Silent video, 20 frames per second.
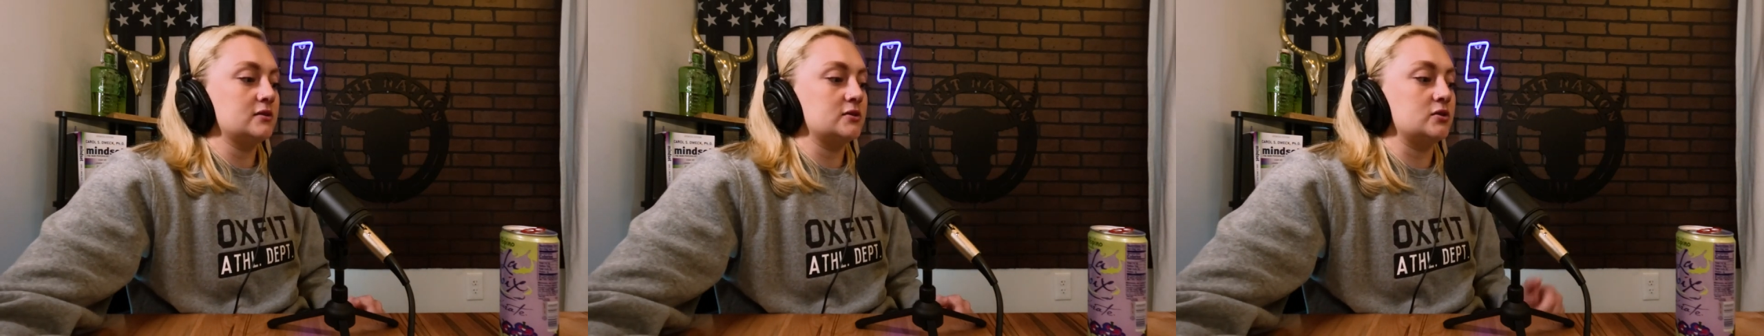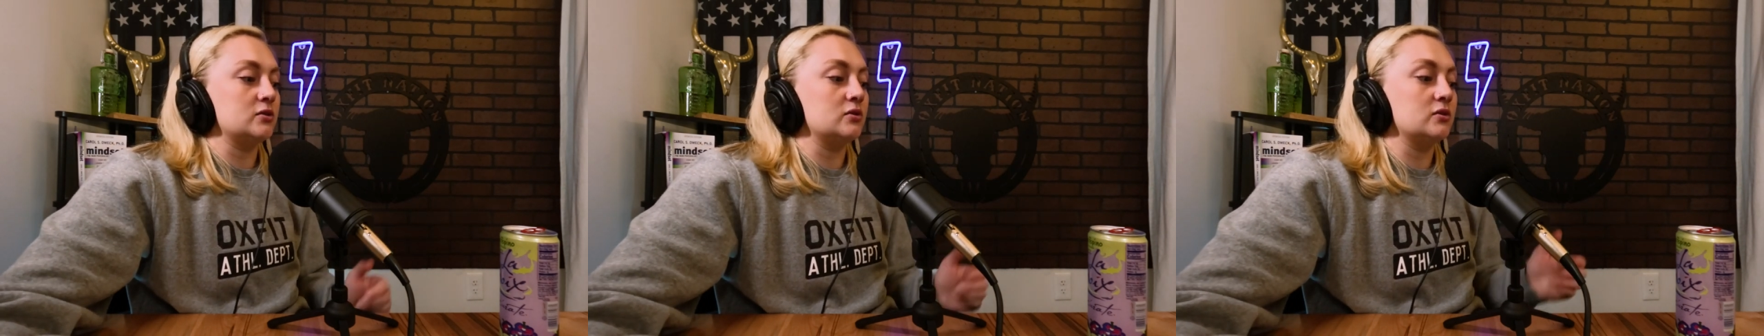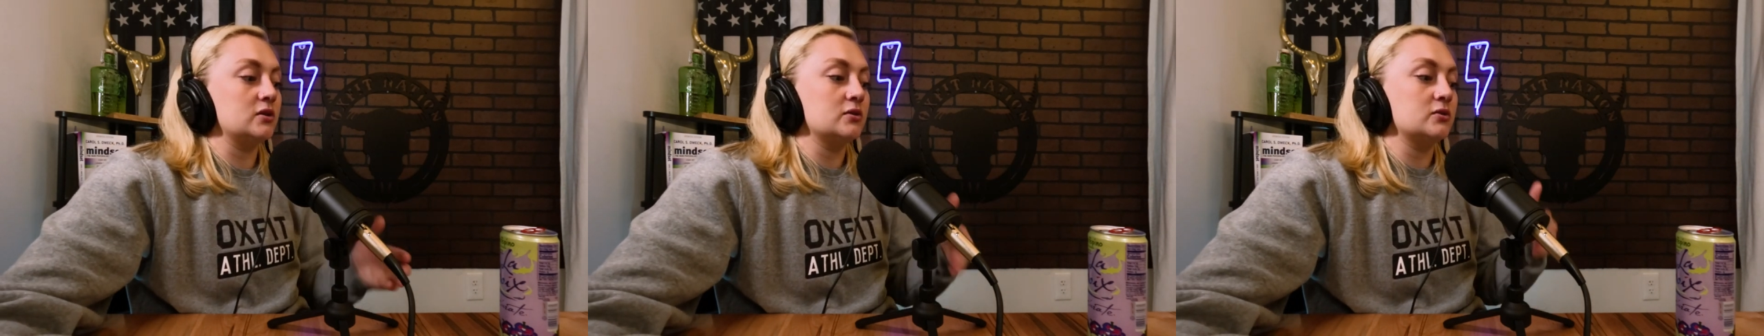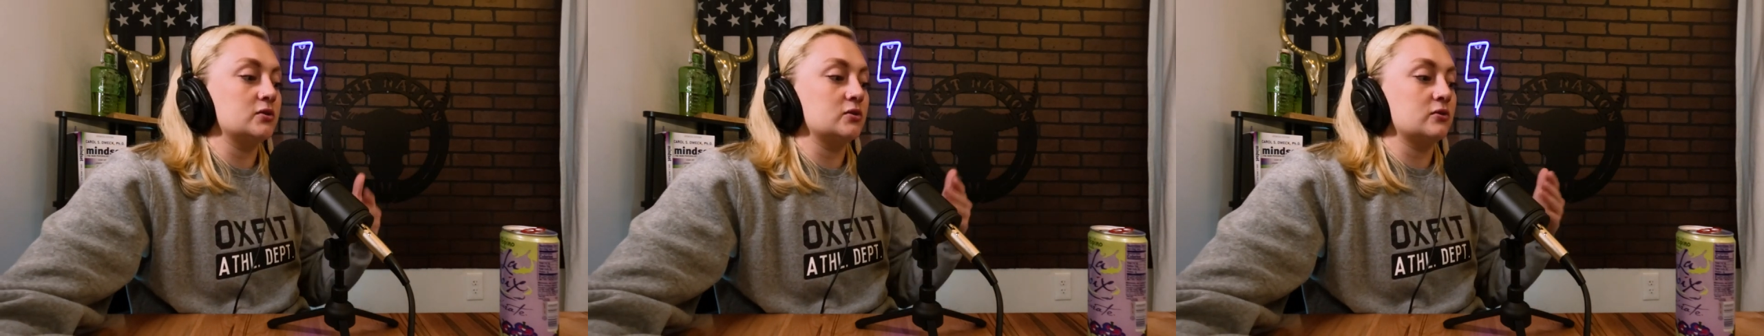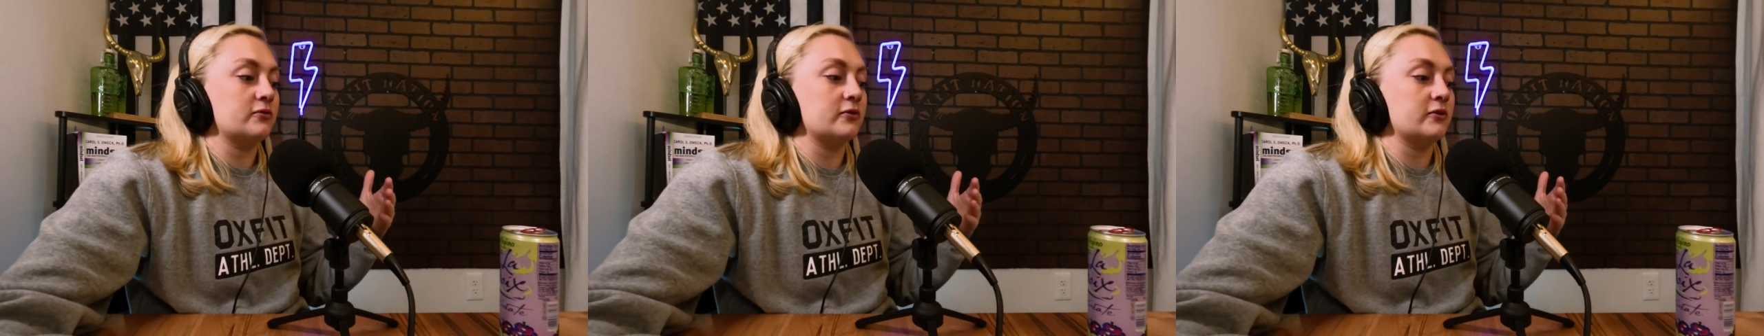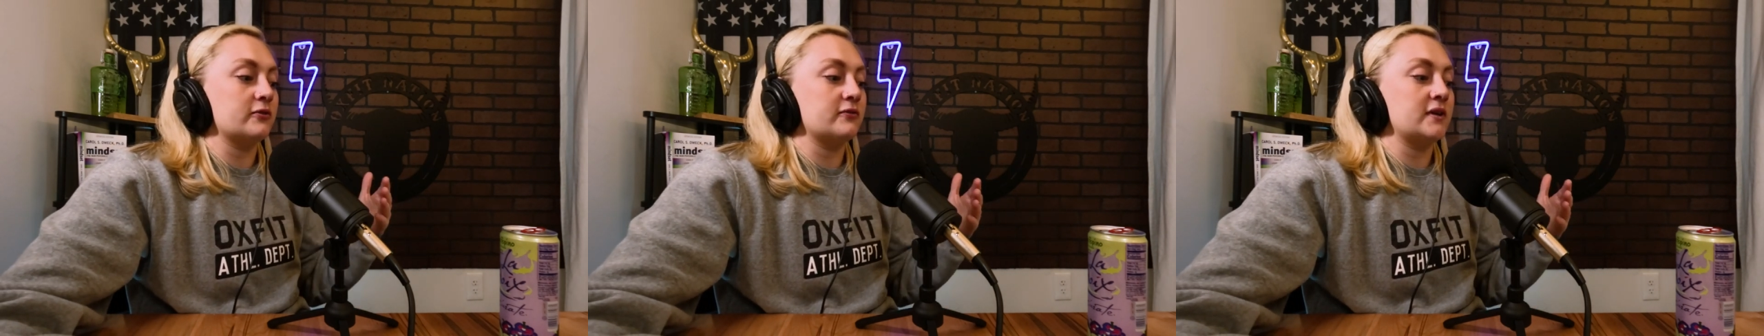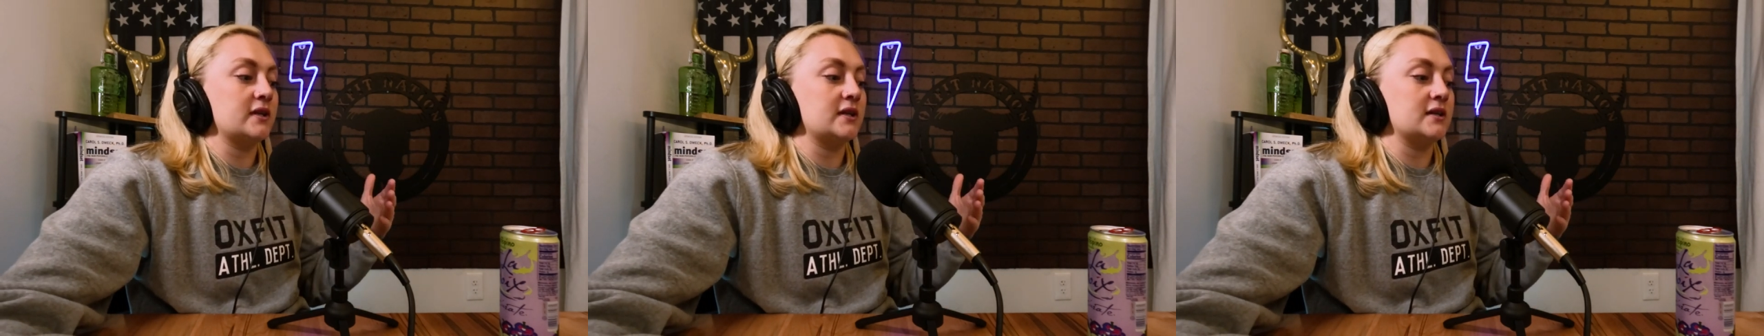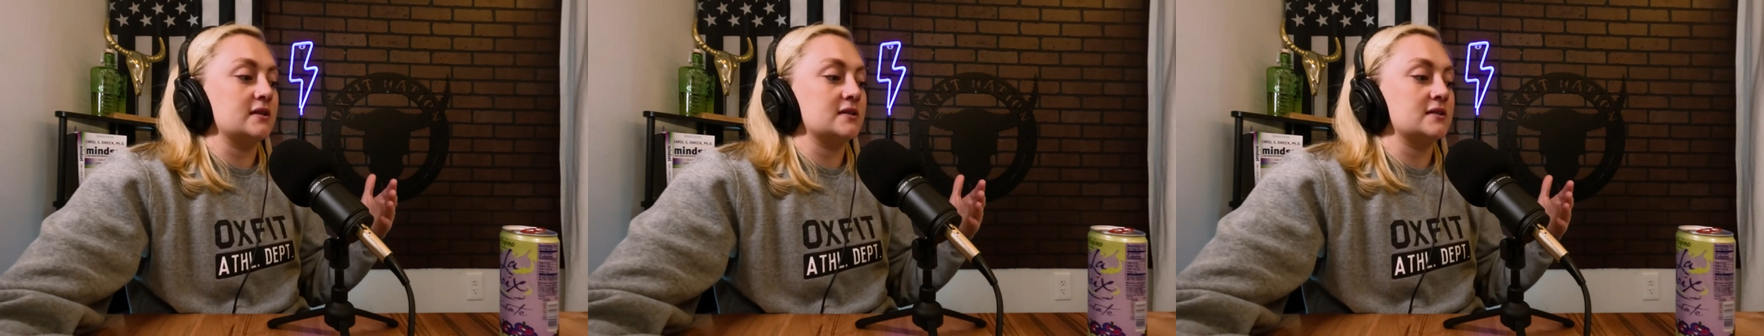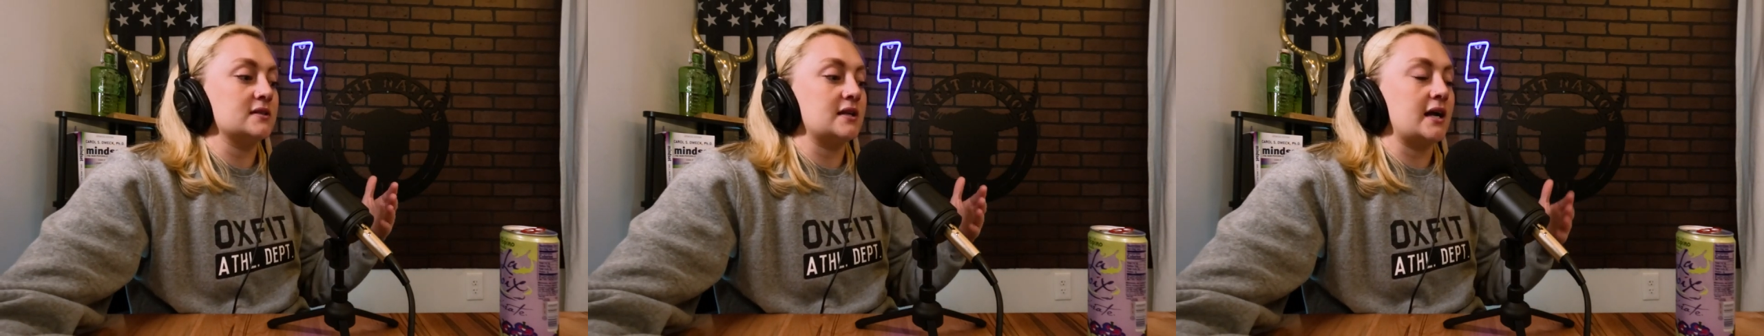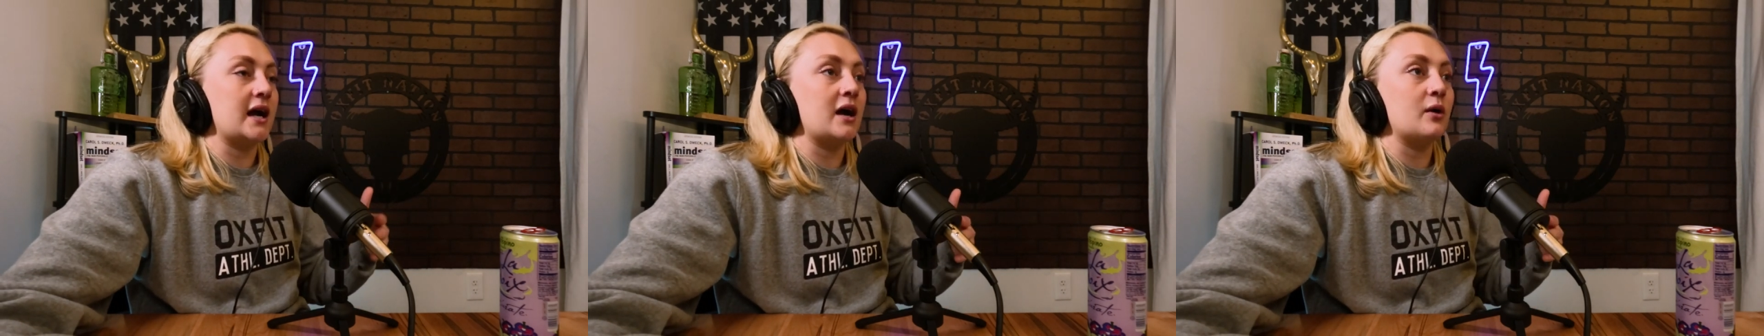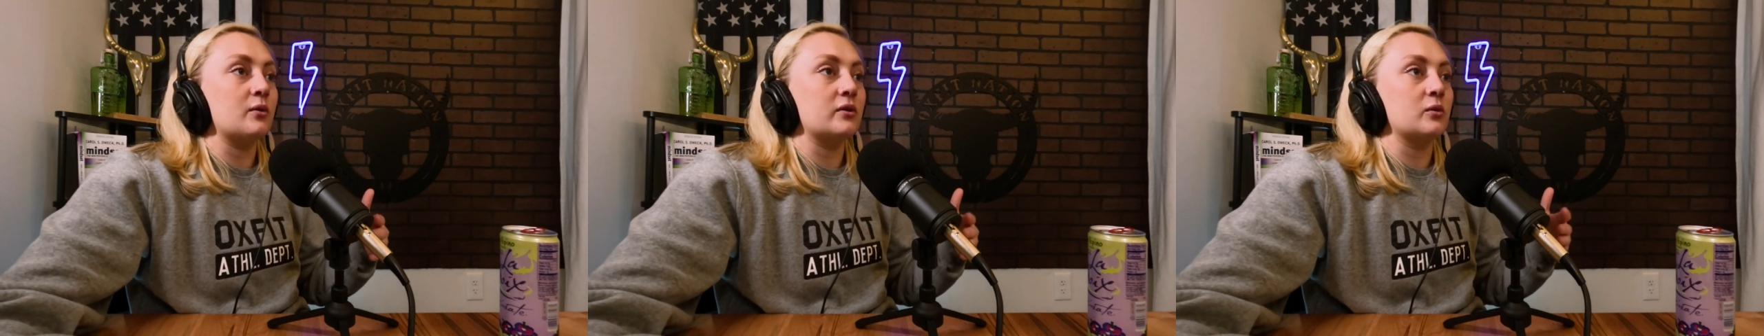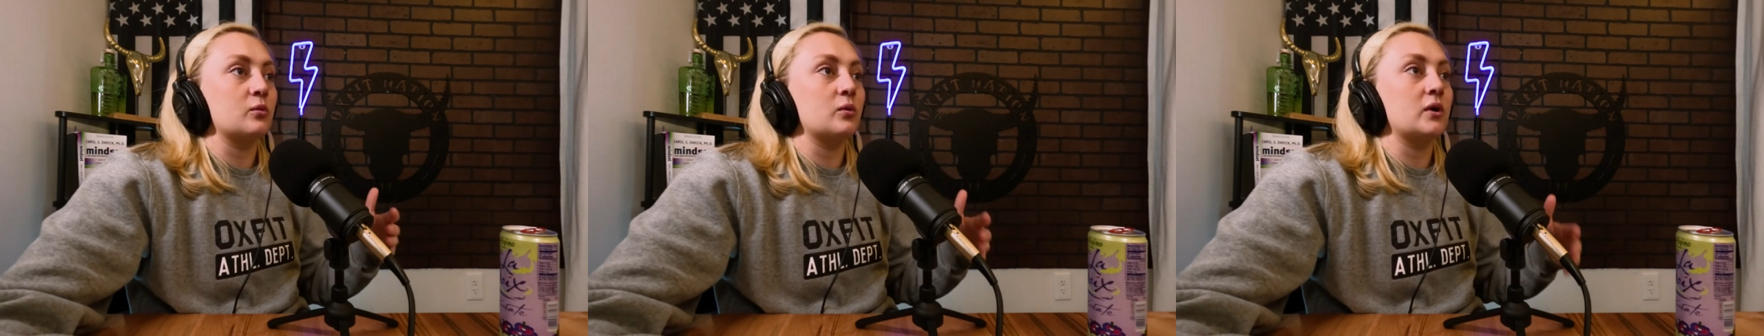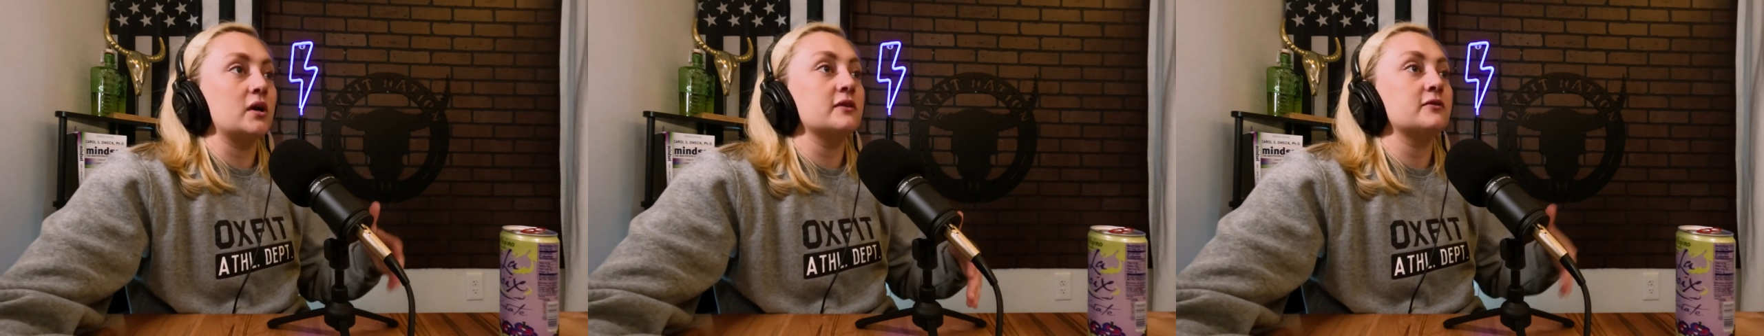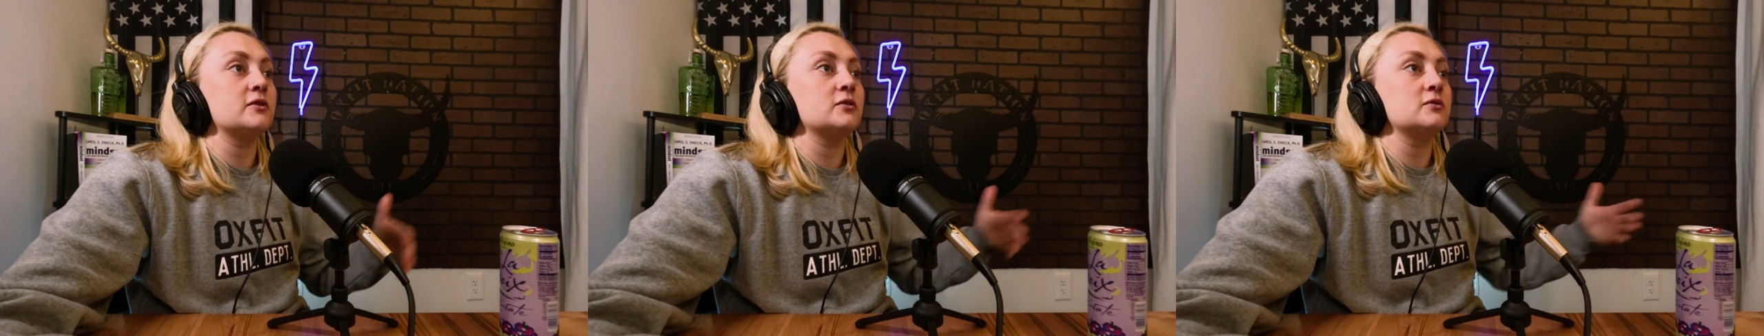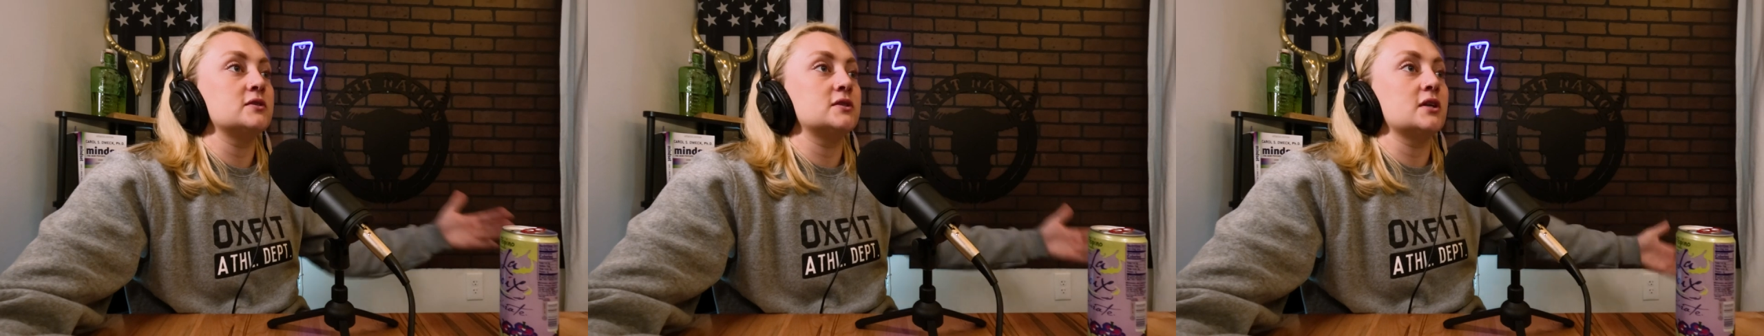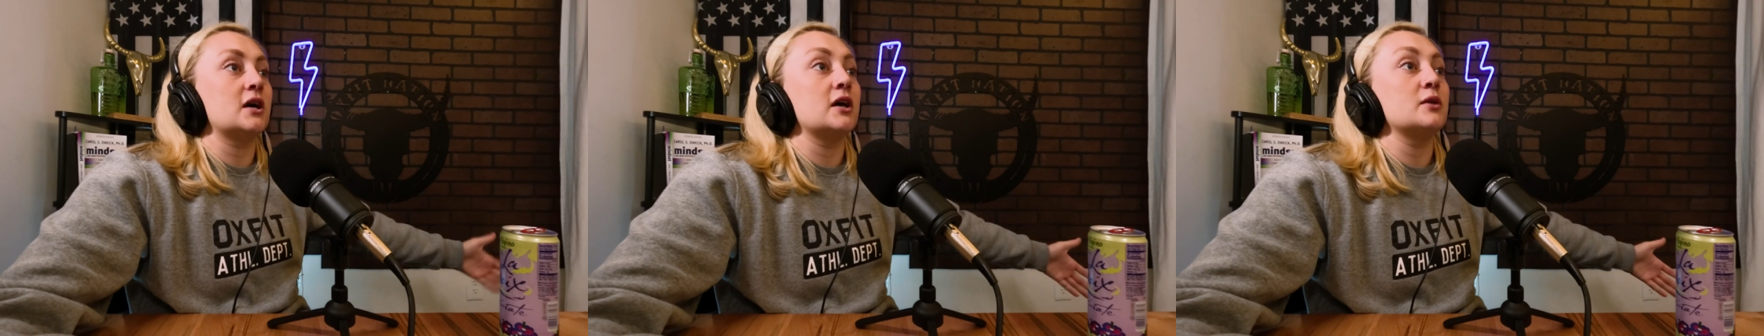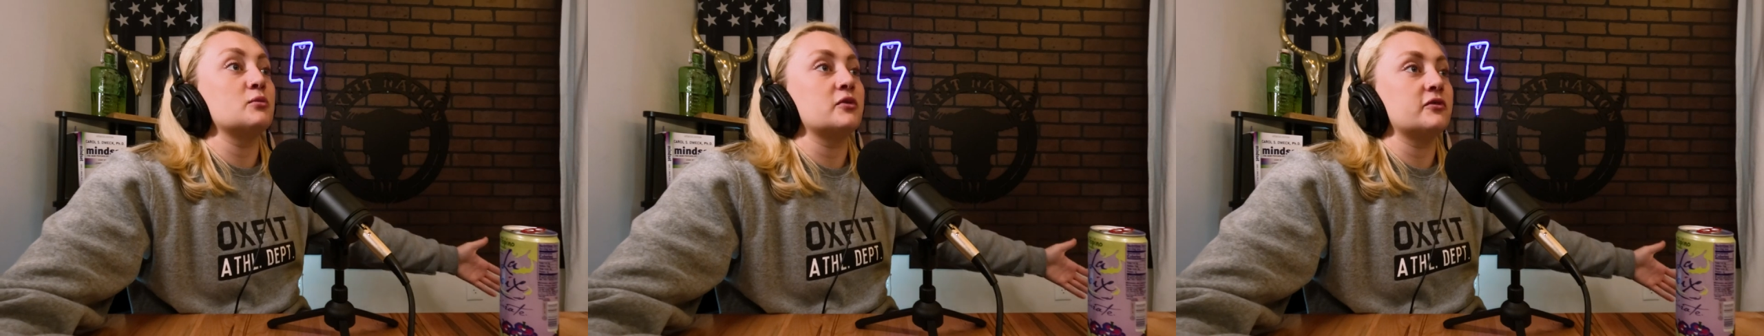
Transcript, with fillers: do you do for fitness now or what have you done